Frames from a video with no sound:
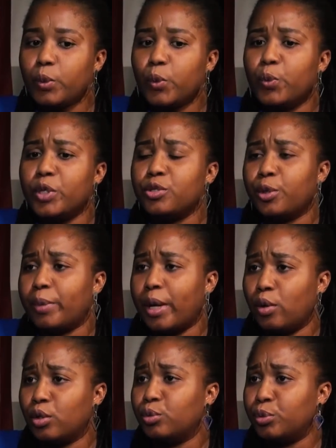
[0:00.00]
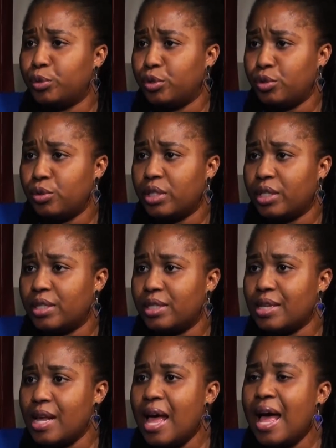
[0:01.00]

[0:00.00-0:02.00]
we were taught by Hollywood producers,